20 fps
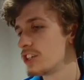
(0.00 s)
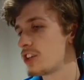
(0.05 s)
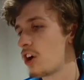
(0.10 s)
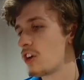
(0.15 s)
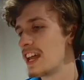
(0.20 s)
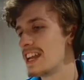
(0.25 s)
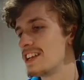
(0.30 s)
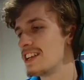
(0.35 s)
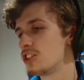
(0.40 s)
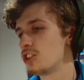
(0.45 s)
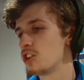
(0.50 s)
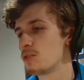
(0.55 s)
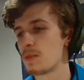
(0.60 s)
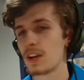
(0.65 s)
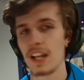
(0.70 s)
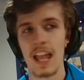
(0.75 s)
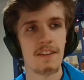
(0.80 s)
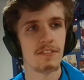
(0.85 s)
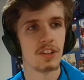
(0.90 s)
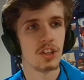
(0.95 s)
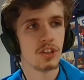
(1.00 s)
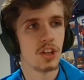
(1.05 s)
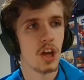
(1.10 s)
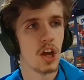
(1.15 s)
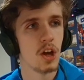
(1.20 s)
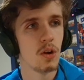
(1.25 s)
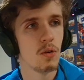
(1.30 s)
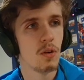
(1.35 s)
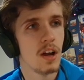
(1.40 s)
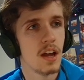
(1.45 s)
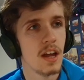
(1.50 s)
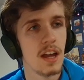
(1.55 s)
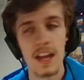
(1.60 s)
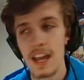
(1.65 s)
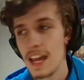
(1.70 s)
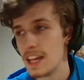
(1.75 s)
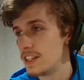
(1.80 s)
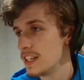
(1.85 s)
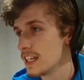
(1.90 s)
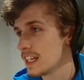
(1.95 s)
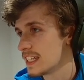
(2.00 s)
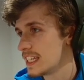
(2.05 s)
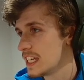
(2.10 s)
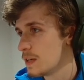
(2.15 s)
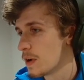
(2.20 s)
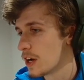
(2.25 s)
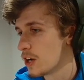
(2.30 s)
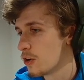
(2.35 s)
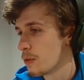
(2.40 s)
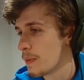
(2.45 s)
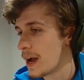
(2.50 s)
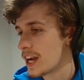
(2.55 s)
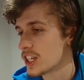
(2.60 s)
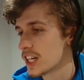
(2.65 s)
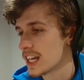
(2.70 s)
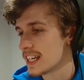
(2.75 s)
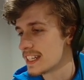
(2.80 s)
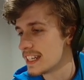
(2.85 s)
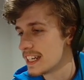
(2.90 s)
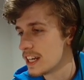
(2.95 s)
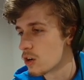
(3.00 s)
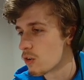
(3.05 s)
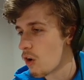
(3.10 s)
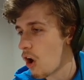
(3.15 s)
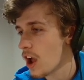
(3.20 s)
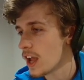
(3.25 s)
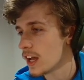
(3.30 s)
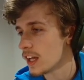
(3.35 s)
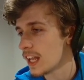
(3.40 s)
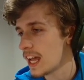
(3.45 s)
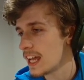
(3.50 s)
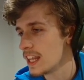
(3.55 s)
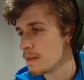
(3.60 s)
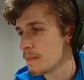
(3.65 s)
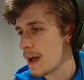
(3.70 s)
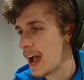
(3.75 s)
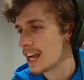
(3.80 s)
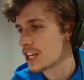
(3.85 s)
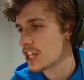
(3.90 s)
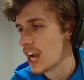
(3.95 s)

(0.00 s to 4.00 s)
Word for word: on Inazuma 11 2. As you can see, we're going to do the match against Neo Royal and the match